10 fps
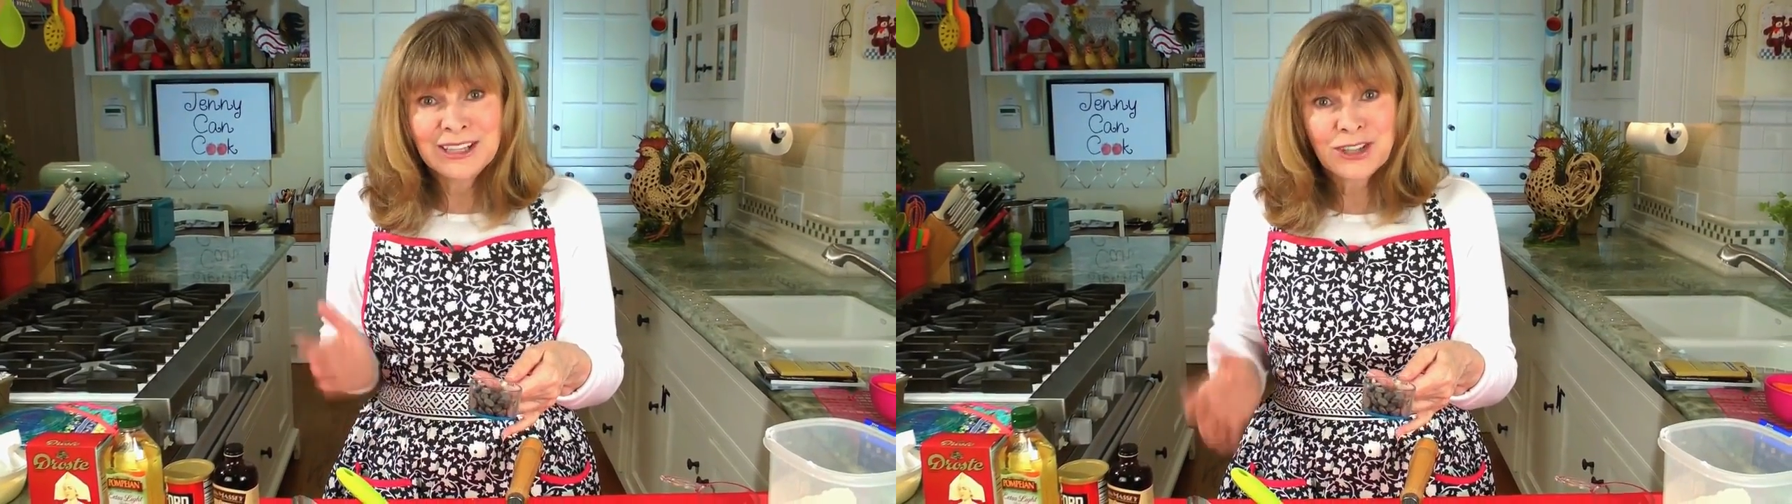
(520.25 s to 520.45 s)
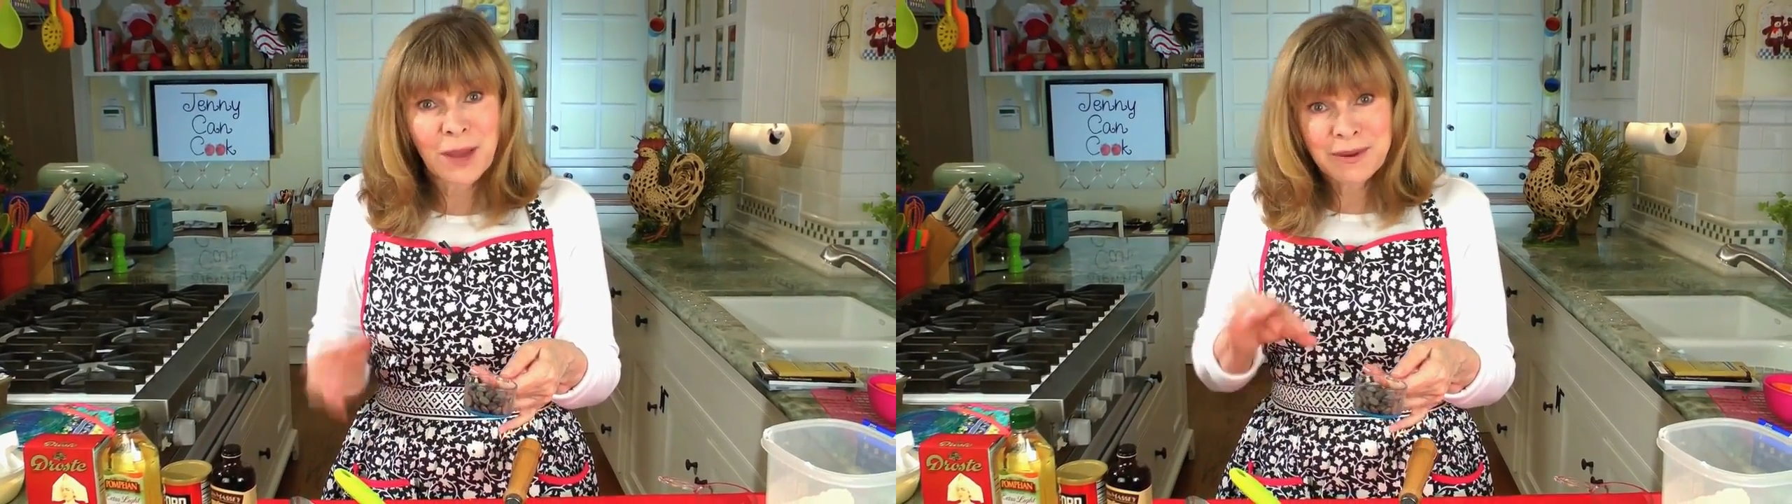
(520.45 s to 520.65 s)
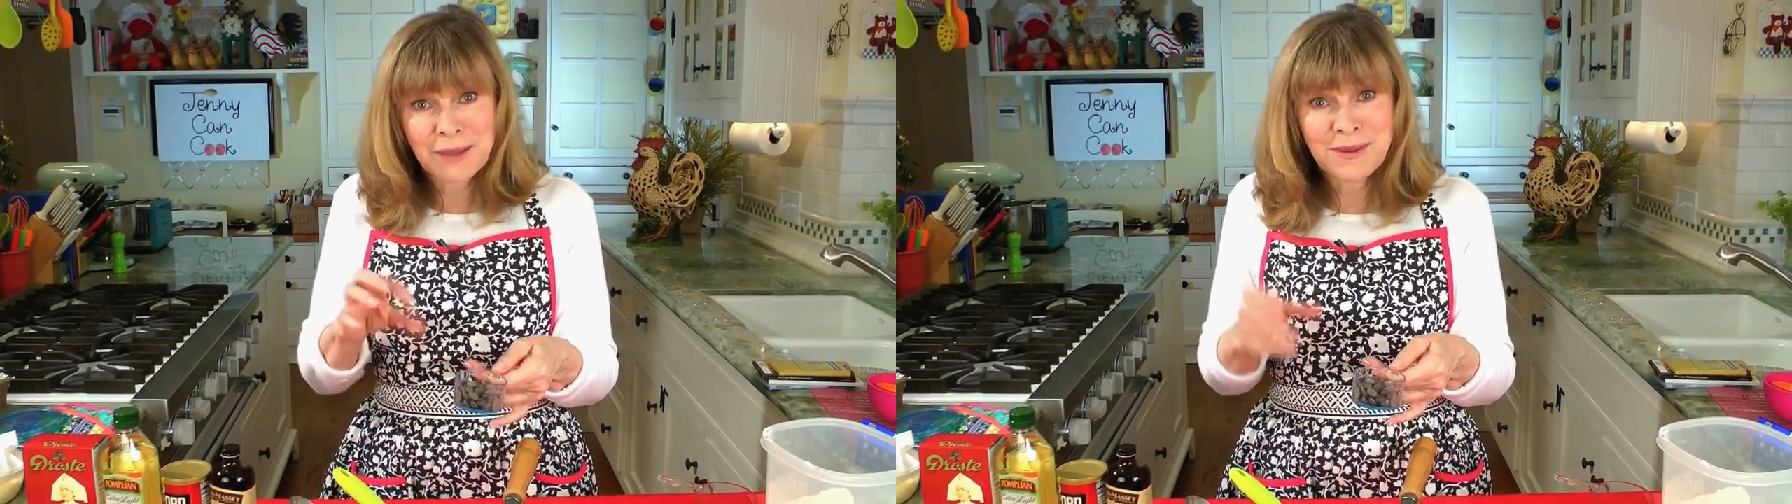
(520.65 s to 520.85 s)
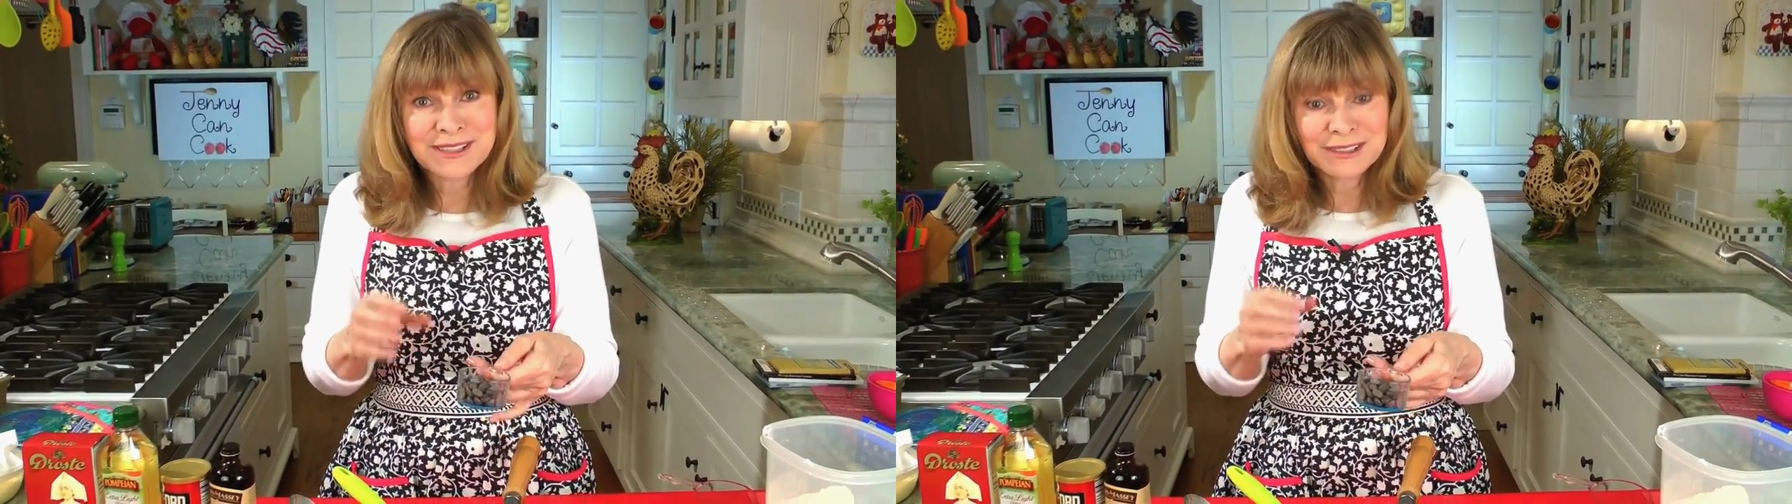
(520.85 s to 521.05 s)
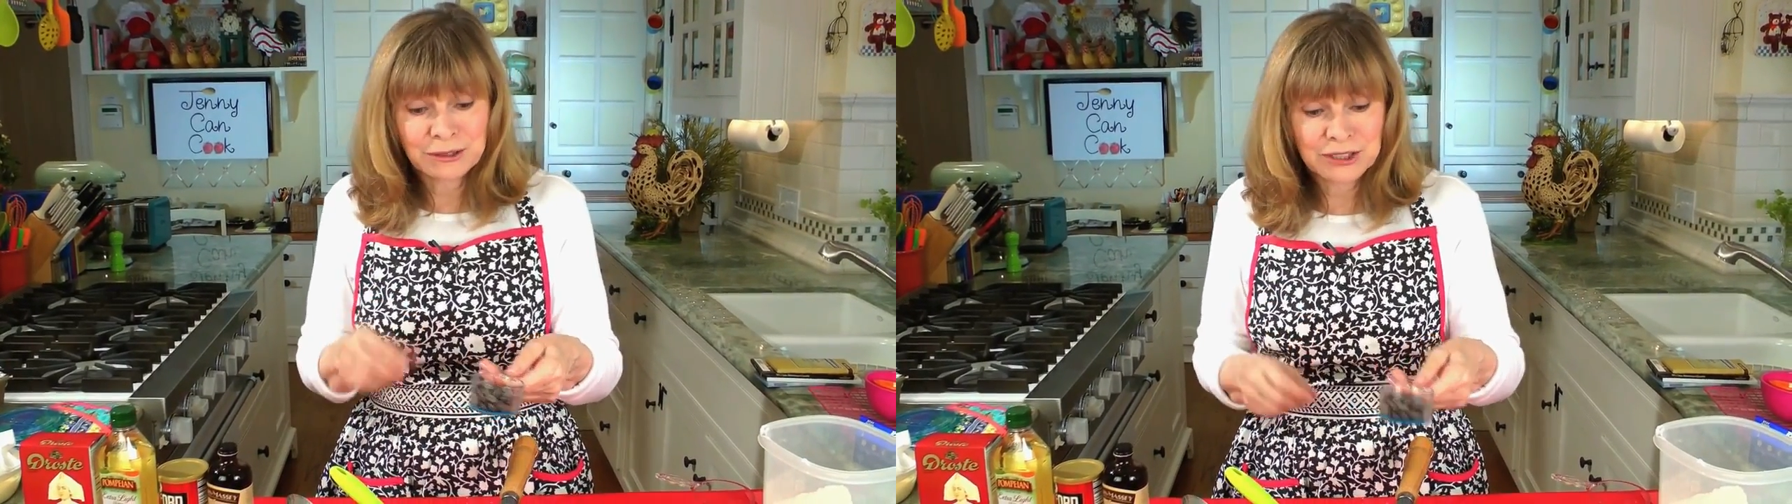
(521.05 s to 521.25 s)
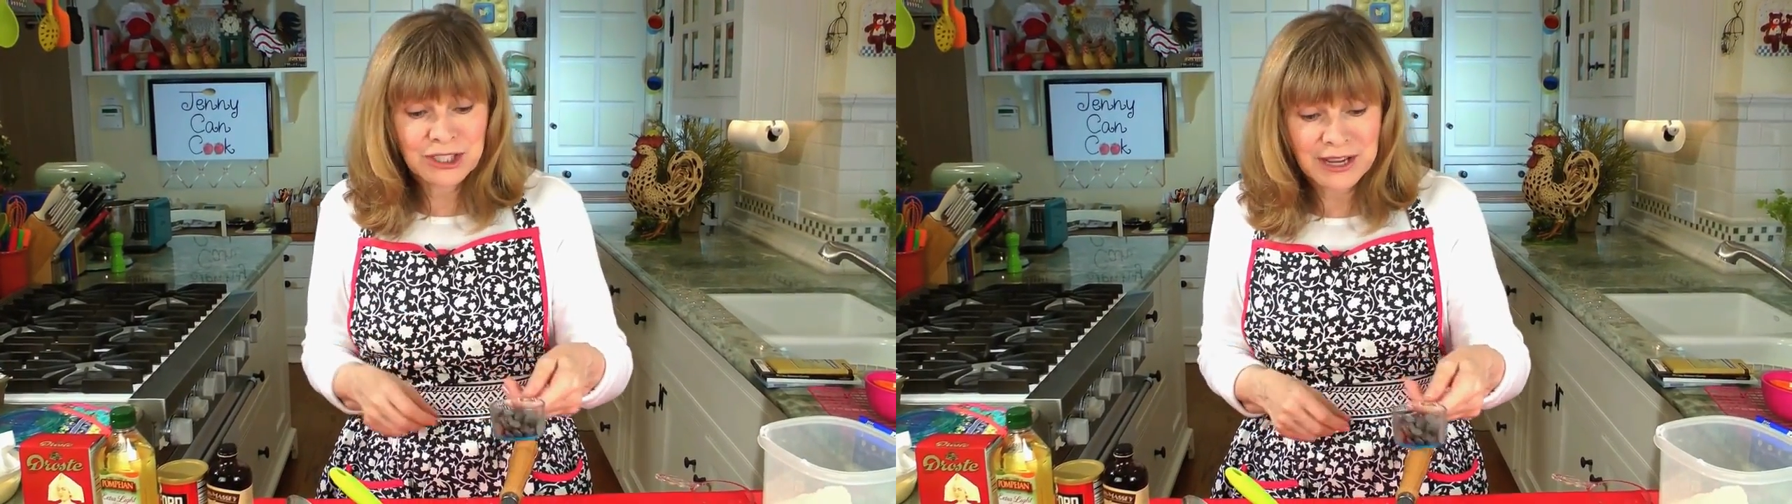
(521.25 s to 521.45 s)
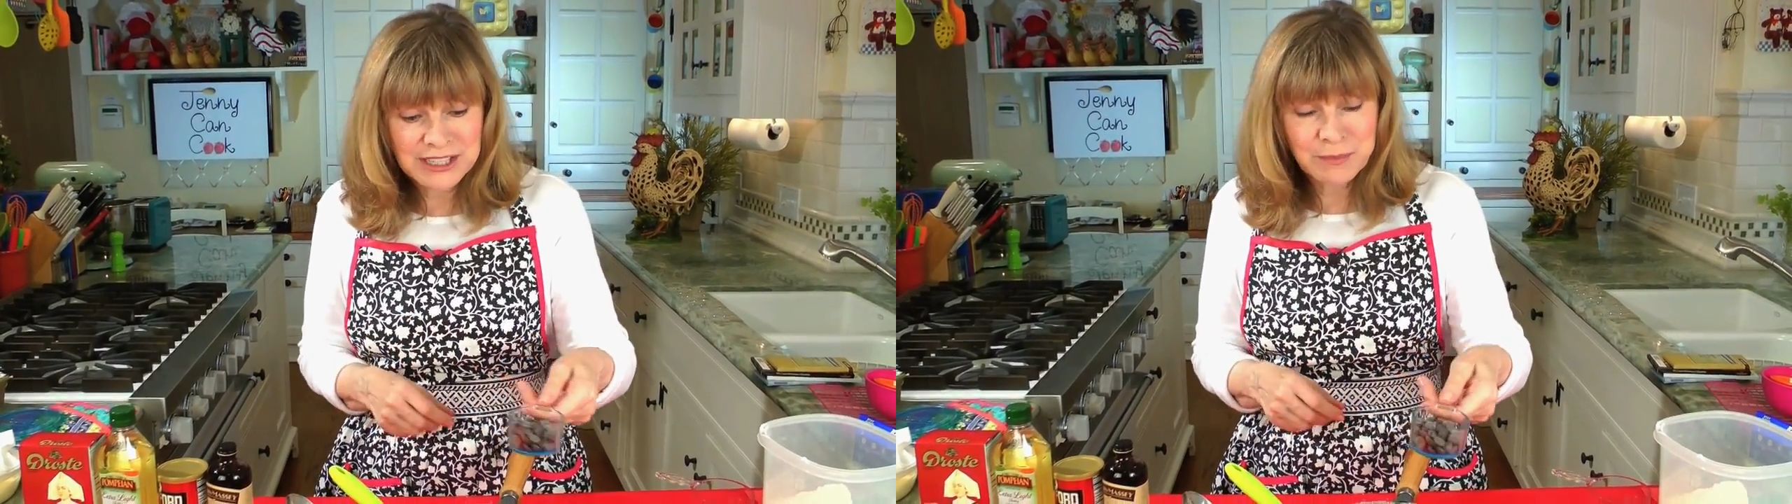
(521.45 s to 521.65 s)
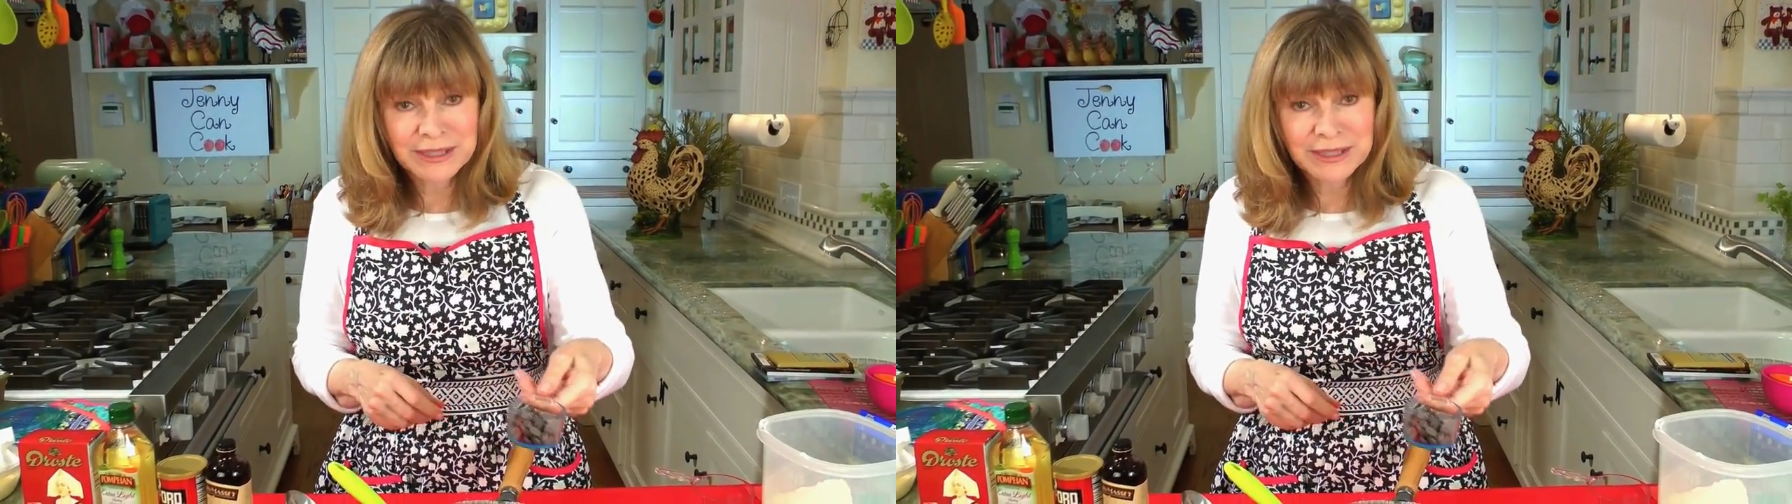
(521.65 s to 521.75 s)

chop it up into little chunks.